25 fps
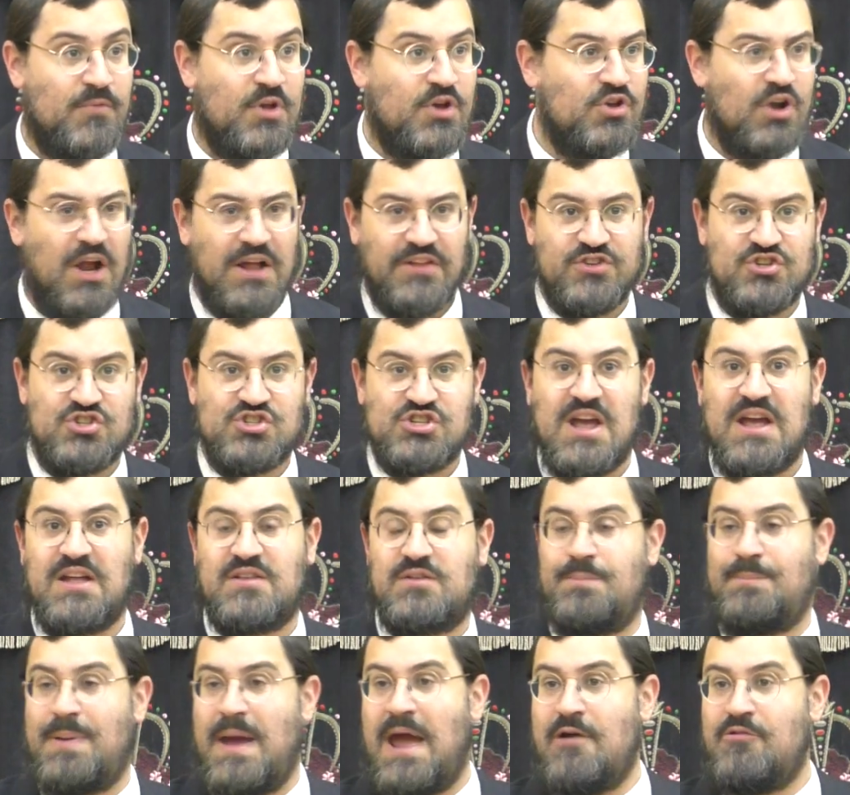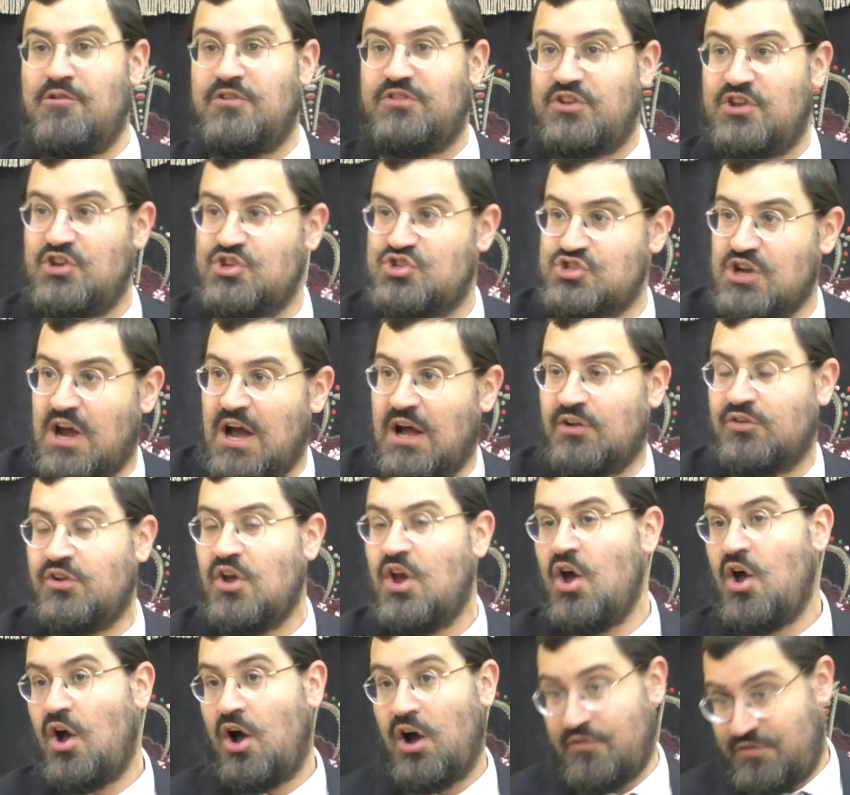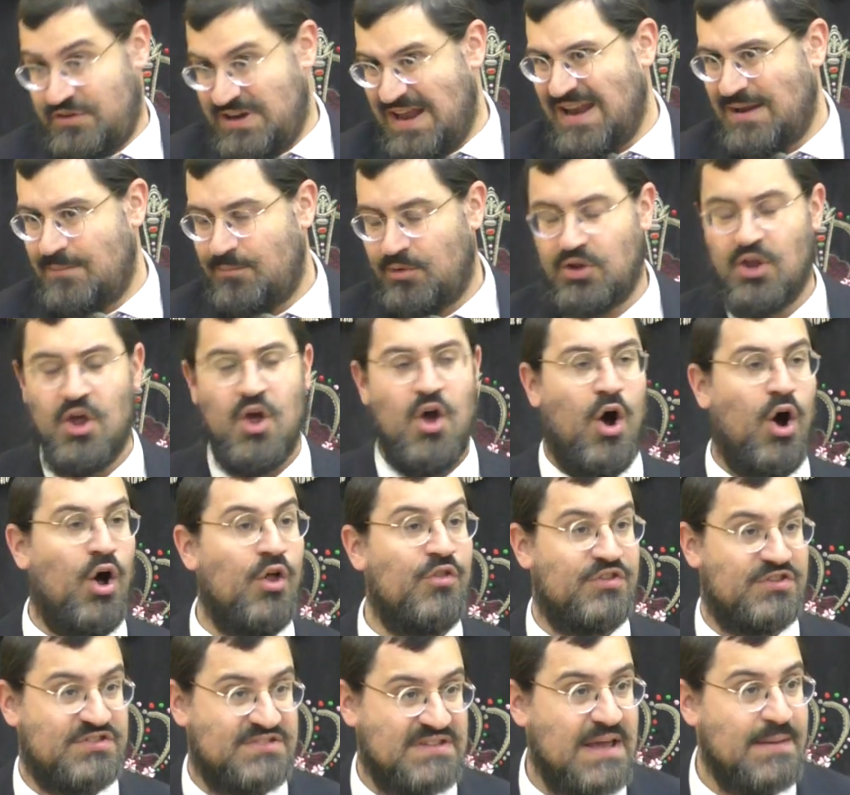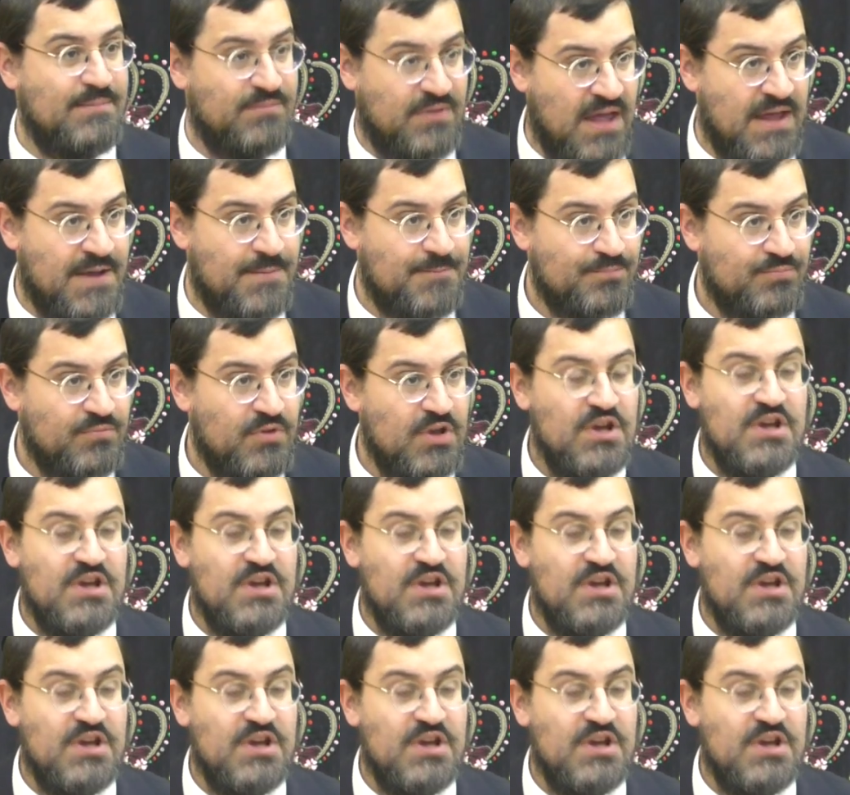You don't have to shecht a parent and a child of an animal on the same day.